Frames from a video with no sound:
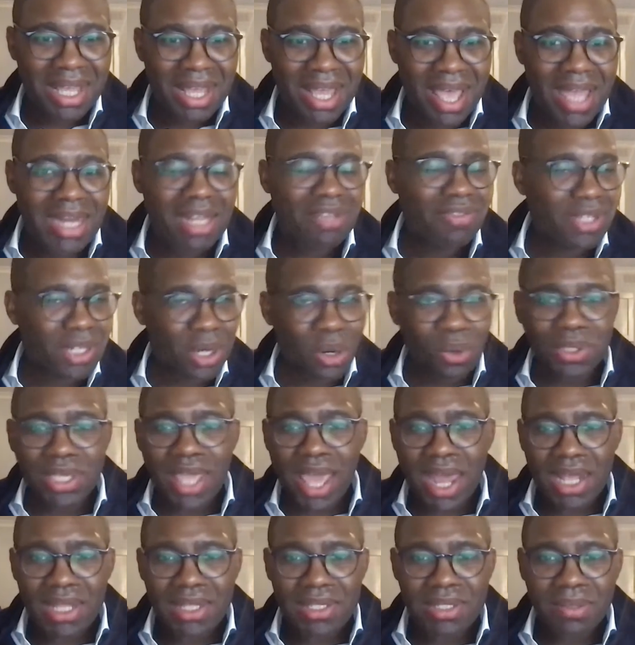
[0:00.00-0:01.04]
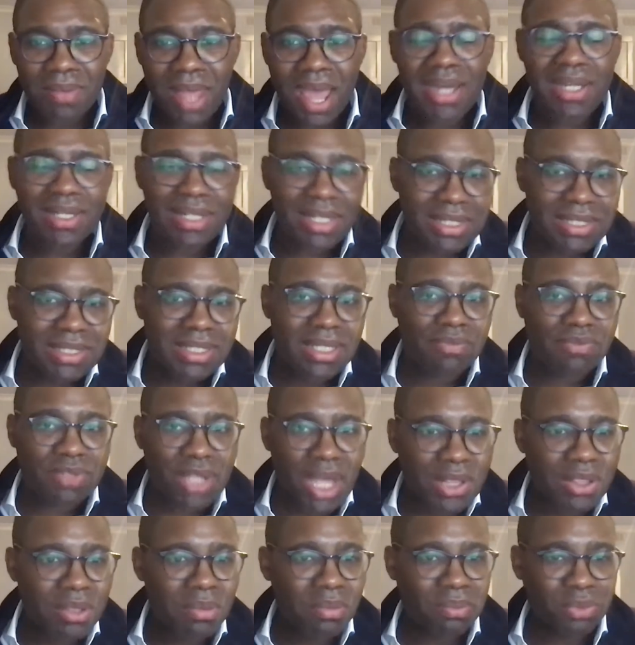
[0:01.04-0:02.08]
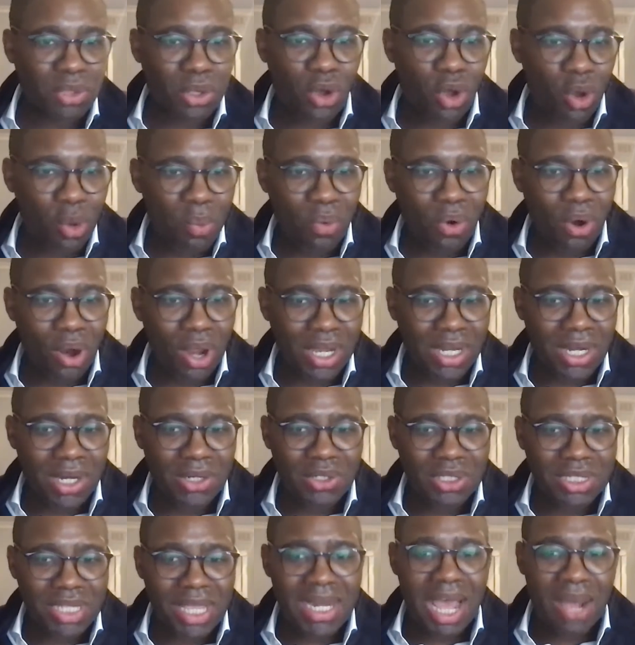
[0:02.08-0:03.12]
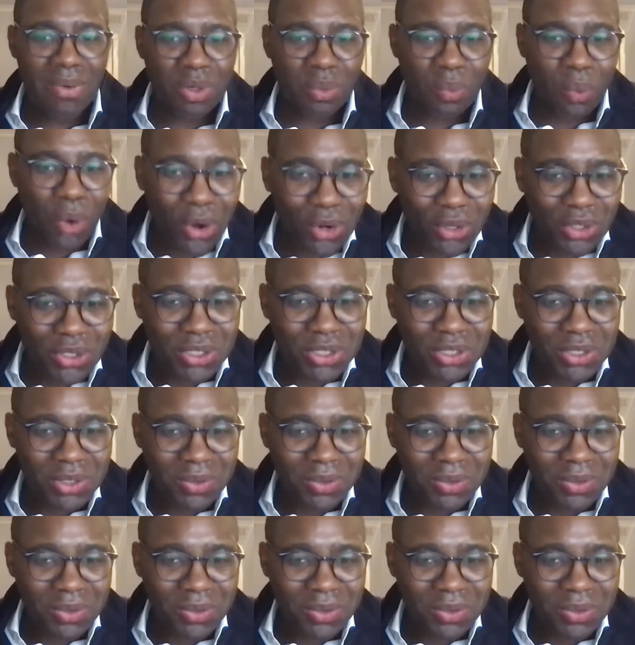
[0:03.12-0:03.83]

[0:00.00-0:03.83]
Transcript: And if they don't get it, at least they've done the homework and understand how it works.